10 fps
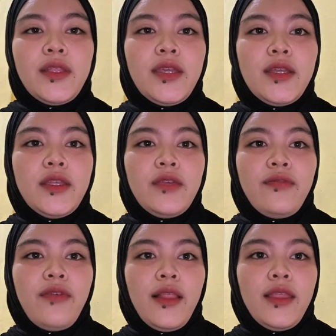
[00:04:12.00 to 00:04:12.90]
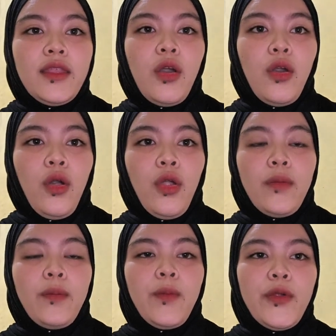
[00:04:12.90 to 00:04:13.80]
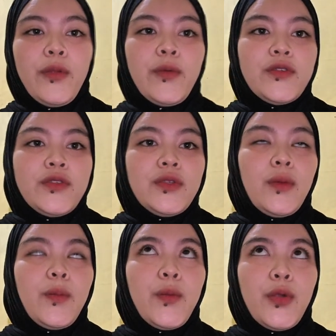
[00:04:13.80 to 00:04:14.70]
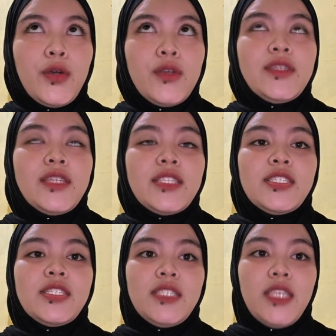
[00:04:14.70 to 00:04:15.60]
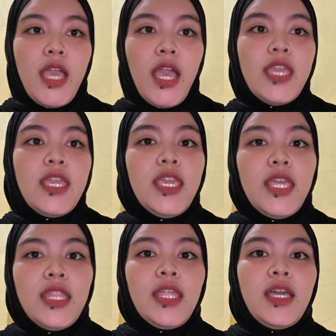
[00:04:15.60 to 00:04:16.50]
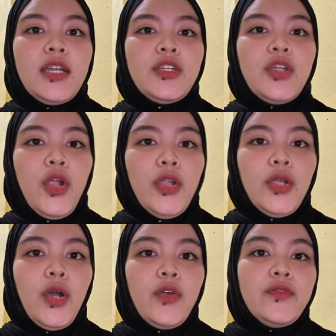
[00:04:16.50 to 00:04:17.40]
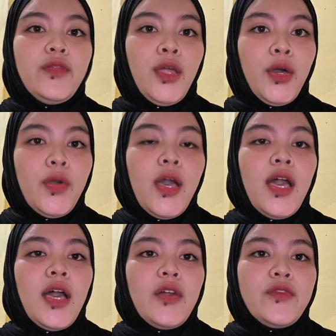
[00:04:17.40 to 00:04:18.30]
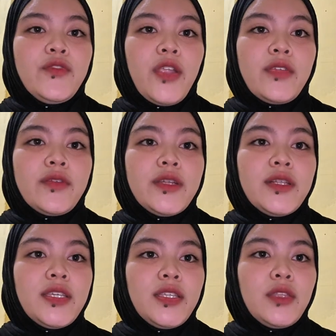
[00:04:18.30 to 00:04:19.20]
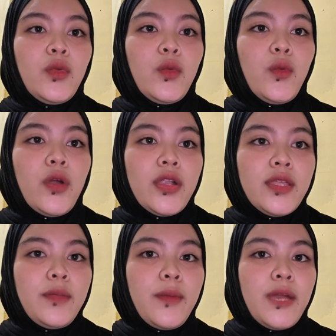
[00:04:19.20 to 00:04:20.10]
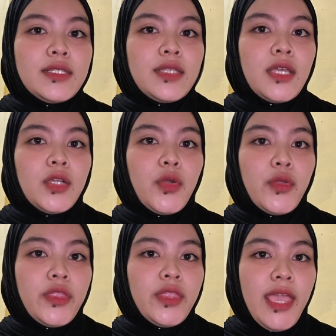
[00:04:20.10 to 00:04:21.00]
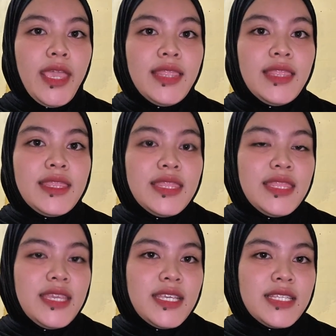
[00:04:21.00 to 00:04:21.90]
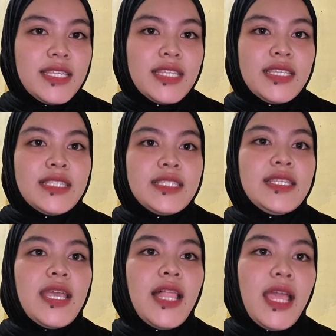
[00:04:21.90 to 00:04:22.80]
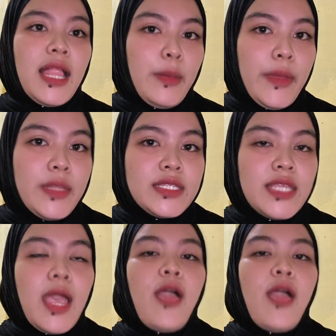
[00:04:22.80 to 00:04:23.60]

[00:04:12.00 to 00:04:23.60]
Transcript: legally valid or pro justicia in a court of law, a drug-related warrant must contain these essential elements.